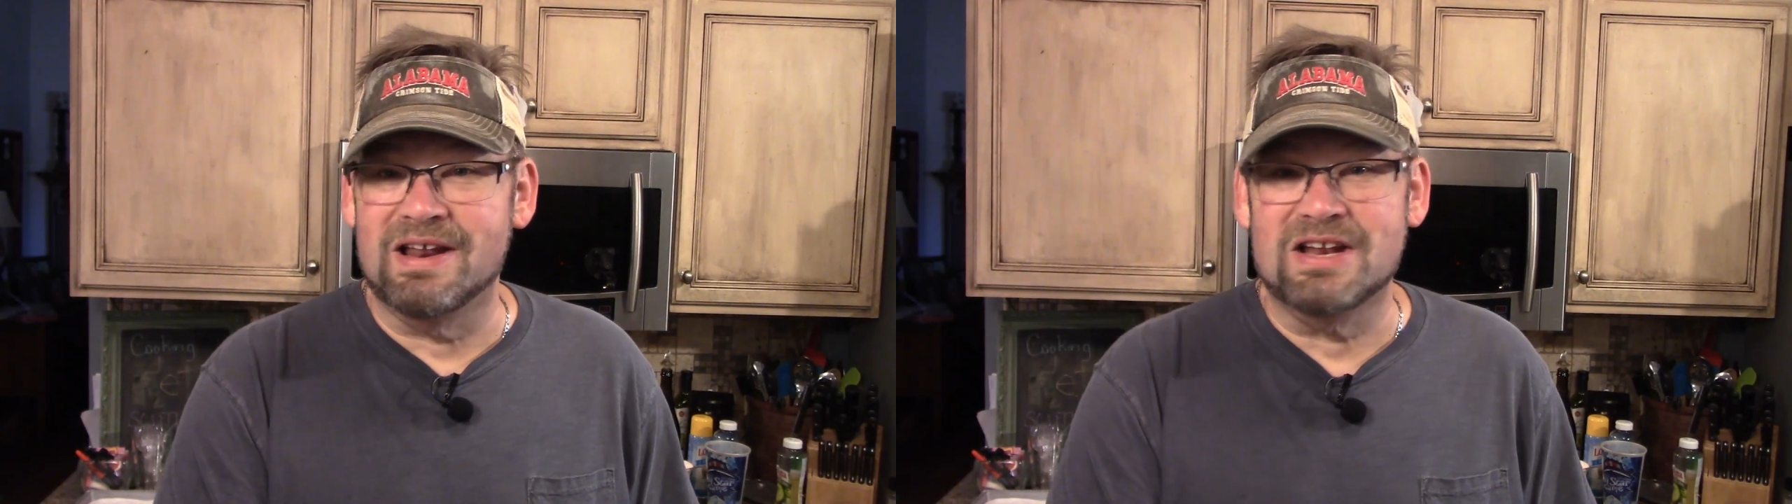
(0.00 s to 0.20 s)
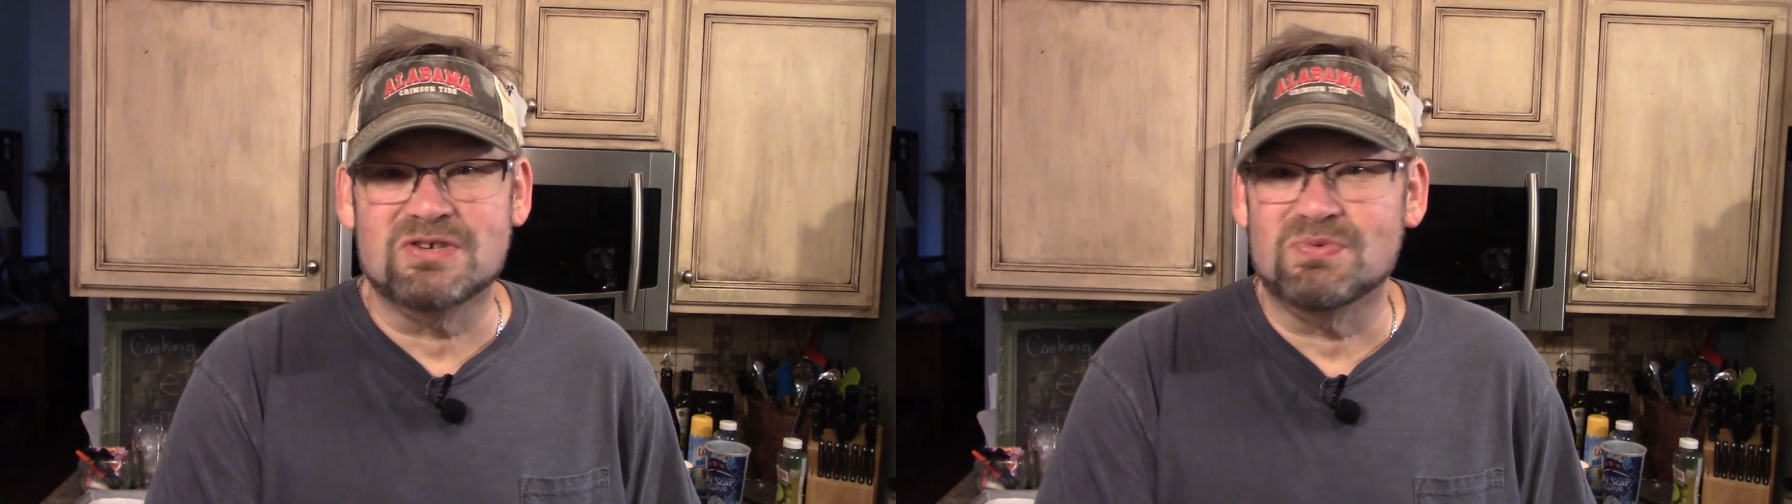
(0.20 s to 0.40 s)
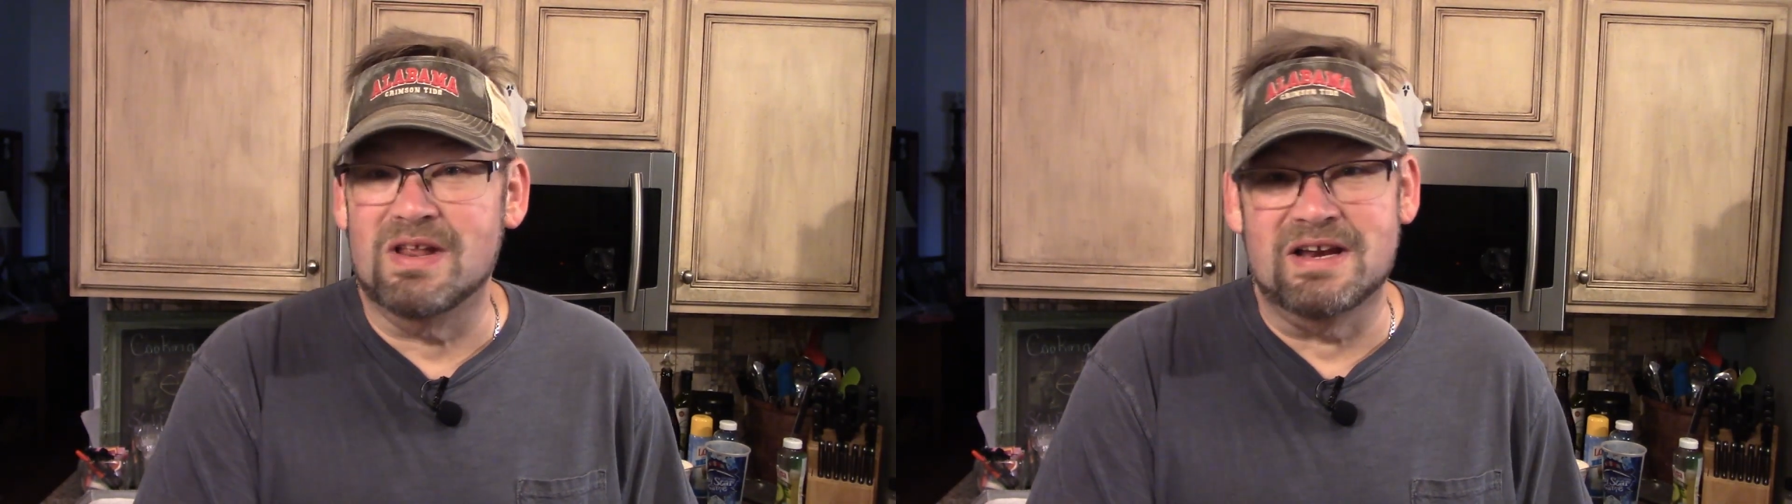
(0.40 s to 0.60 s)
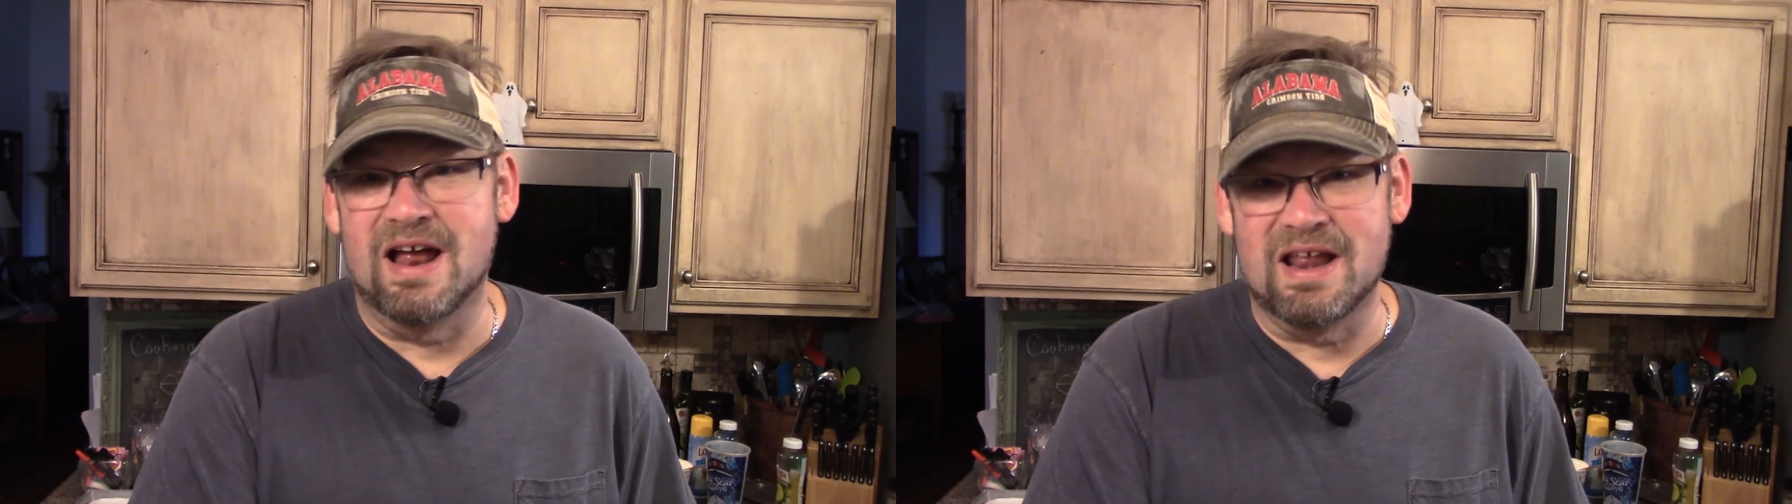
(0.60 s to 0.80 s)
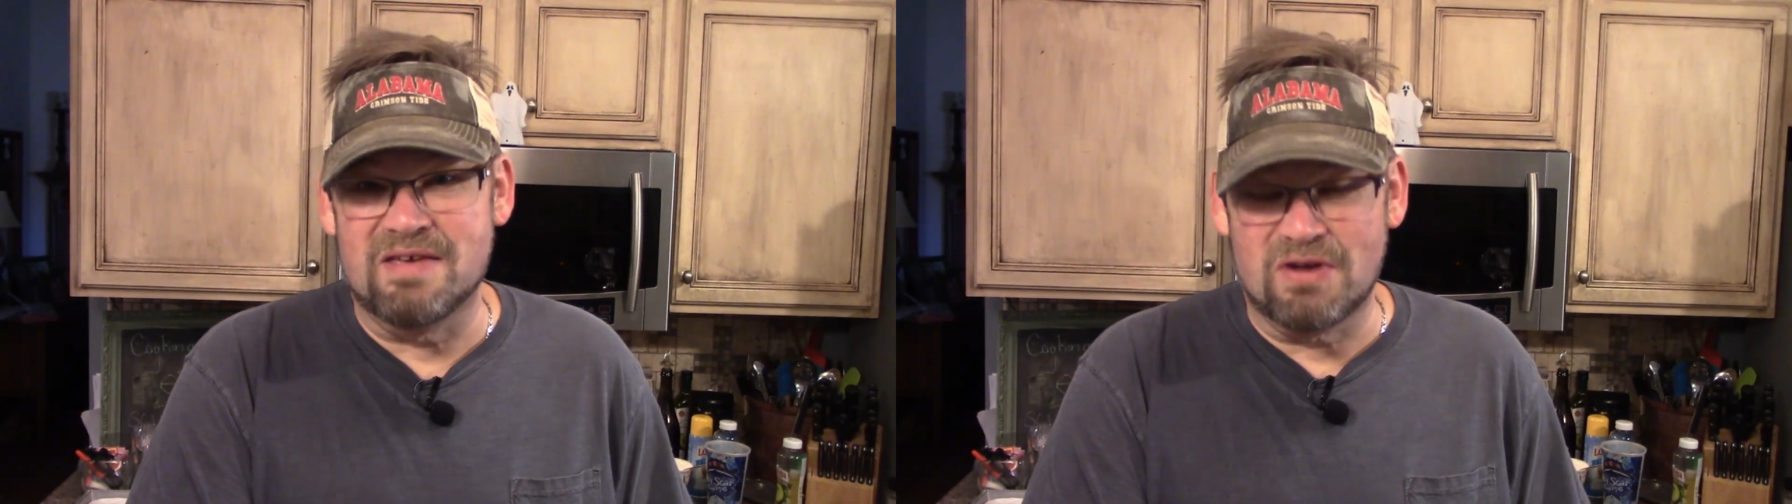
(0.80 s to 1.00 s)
and it's really not even